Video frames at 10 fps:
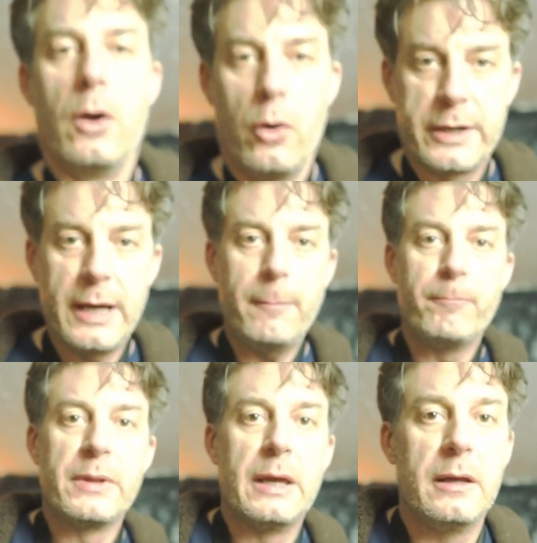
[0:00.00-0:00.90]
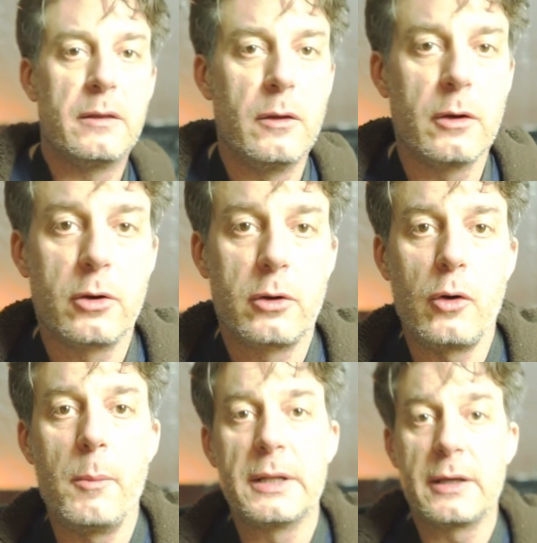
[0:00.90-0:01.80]
Okay, it's a
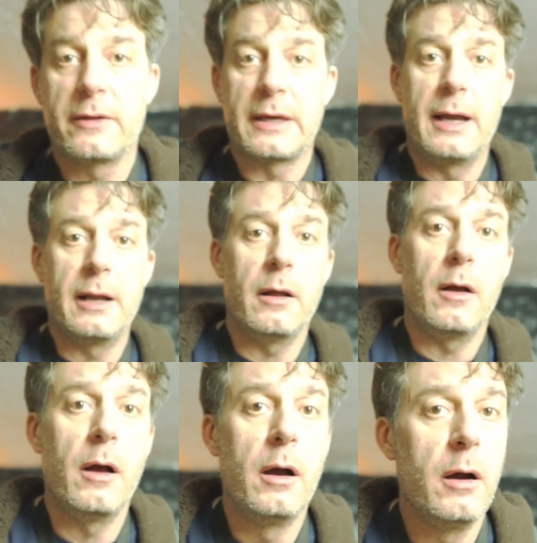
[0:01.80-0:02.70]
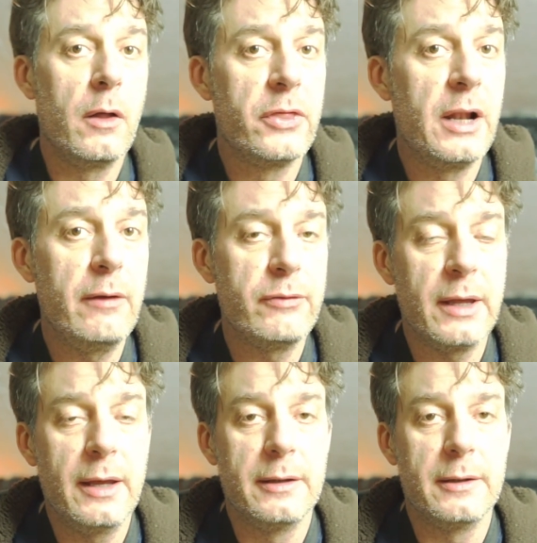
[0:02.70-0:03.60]
chromatic scale on the left
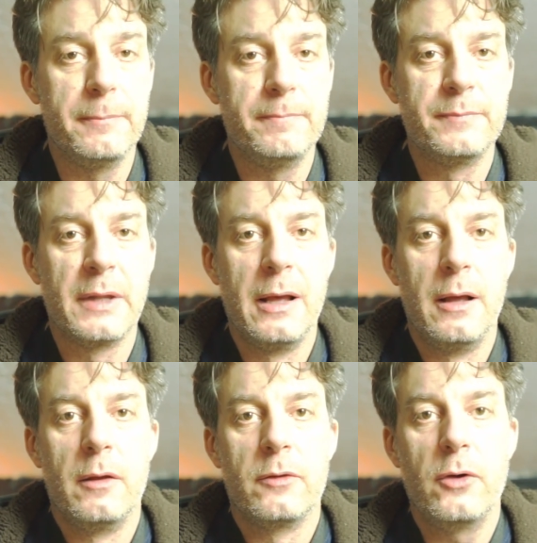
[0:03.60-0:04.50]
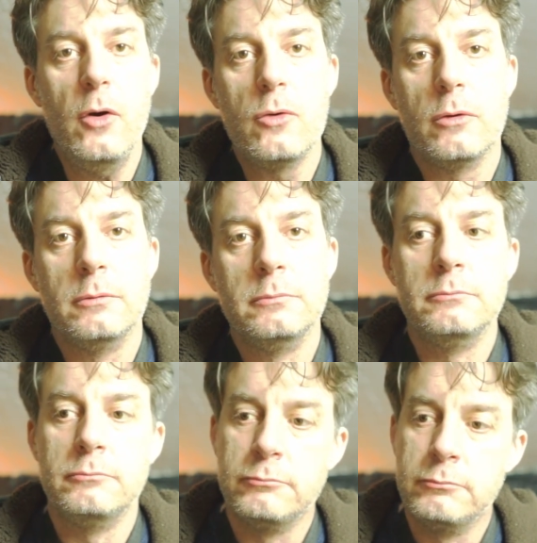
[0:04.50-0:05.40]
hand. So,
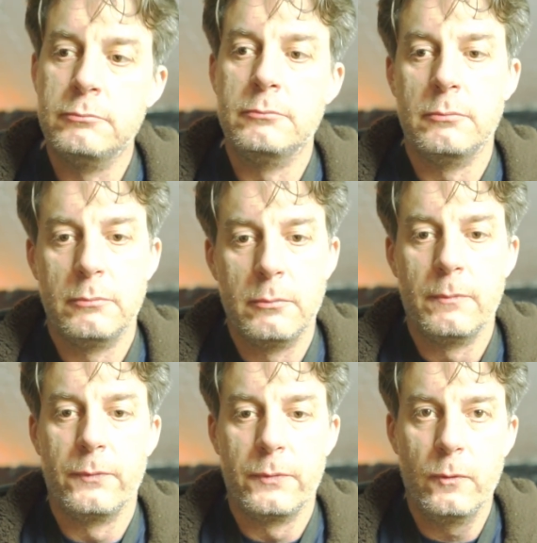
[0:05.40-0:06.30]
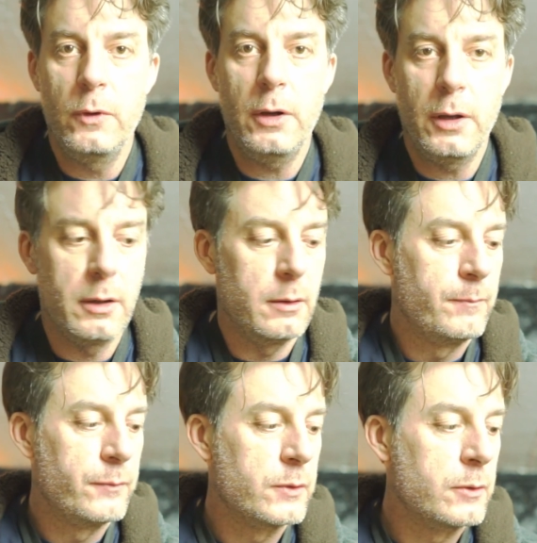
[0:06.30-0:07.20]
yeah,
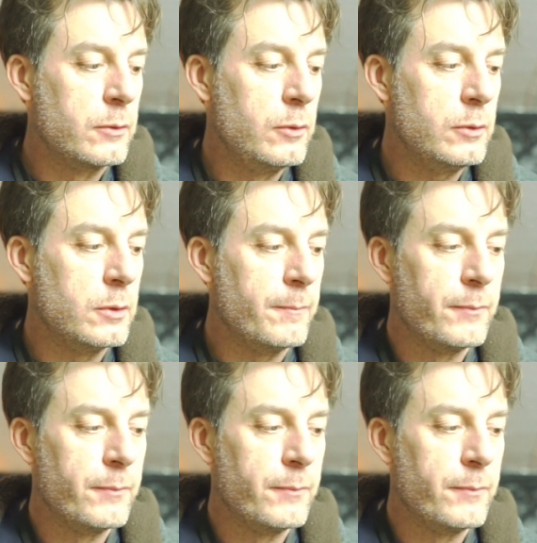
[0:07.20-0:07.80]
good,